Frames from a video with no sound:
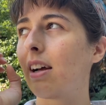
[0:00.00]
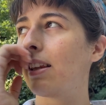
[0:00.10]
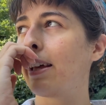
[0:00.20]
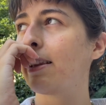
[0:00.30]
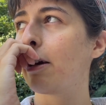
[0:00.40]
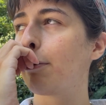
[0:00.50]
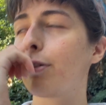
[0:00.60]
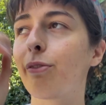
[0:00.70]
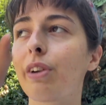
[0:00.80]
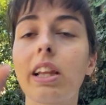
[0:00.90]
Lately I've
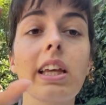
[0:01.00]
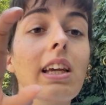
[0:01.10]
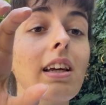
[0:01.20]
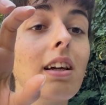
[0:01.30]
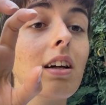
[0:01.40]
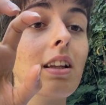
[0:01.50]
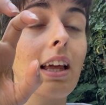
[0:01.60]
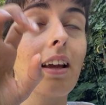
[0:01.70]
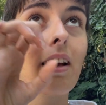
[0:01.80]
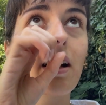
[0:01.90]
been really
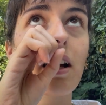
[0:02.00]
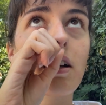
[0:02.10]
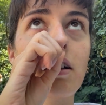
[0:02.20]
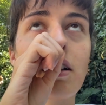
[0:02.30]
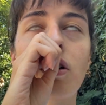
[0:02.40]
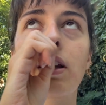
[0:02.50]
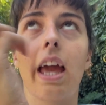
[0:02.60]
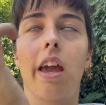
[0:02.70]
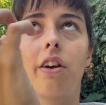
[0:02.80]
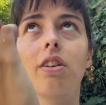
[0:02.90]
like not
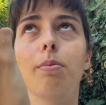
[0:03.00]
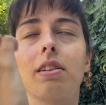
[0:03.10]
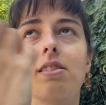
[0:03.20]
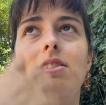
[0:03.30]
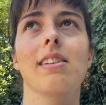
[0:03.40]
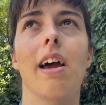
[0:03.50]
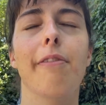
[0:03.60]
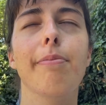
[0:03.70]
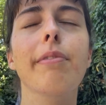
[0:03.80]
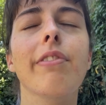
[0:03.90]
angry but
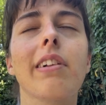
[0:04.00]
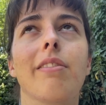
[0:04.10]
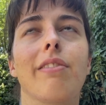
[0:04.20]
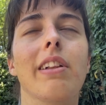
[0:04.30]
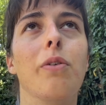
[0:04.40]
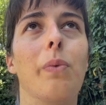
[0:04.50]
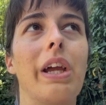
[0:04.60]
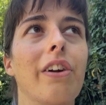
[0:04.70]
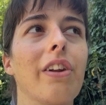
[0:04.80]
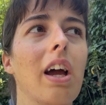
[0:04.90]
I've been feeling really
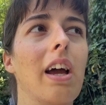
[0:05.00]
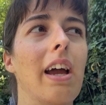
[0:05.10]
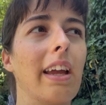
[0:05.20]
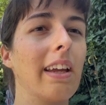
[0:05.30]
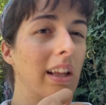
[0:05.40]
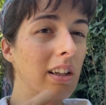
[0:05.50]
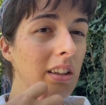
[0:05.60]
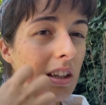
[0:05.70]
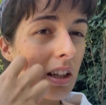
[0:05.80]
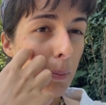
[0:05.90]
weird and
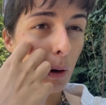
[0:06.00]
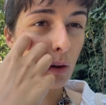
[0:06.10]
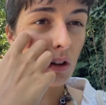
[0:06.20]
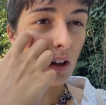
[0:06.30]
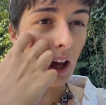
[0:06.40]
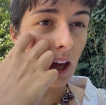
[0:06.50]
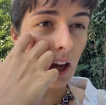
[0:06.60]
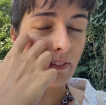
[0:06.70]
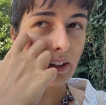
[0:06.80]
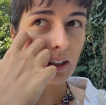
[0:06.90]
guilty about
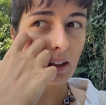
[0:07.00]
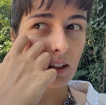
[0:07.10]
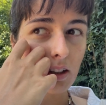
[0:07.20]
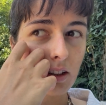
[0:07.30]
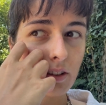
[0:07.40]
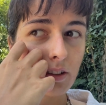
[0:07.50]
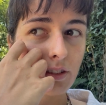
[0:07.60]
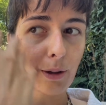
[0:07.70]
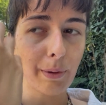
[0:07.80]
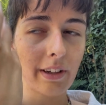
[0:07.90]
having
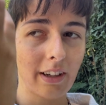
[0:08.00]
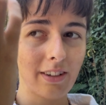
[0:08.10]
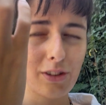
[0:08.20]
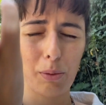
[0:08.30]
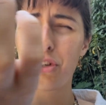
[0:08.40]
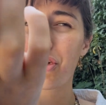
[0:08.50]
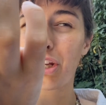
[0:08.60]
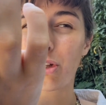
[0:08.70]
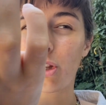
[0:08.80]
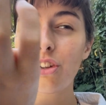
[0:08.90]
so much, so much
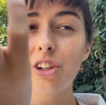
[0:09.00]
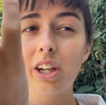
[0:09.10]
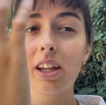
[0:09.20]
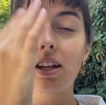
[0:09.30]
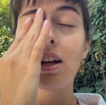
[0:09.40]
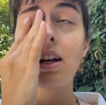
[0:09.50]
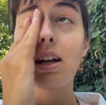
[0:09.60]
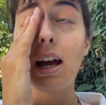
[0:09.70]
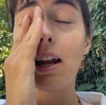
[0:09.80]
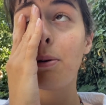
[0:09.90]
technology
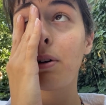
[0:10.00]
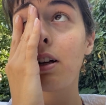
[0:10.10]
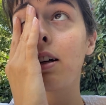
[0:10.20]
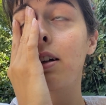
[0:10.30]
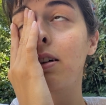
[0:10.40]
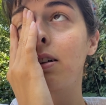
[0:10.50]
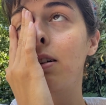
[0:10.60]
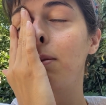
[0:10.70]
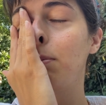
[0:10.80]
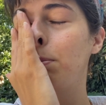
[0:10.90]
and I want to
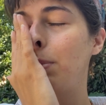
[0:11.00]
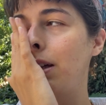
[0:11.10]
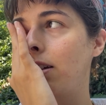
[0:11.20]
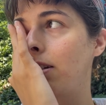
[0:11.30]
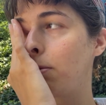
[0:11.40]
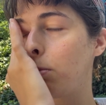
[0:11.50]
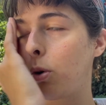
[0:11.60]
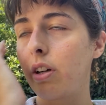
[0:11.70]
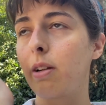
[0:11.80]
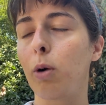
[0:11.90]
be a little more
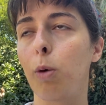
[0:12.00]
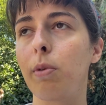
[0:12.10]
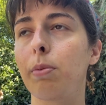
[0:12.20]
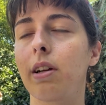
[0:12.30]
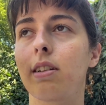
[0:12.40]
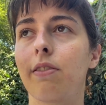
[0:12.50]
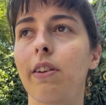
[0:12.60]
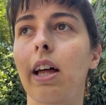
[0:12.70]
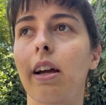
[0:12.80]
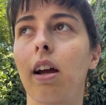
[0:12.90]
in the moment because I feel
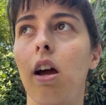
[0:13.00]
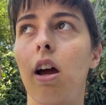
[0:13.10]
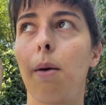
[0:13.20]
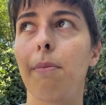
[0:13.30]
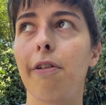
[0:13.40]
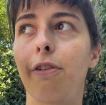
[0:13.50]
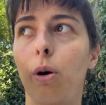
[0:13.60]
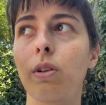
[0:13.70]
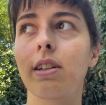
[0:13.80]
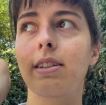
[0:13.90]
like my
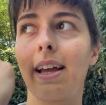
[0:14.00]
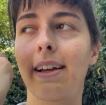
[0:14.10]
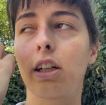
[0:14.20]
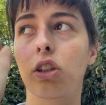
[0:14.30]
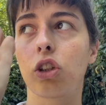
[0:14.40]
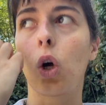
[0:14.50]
phone is taking so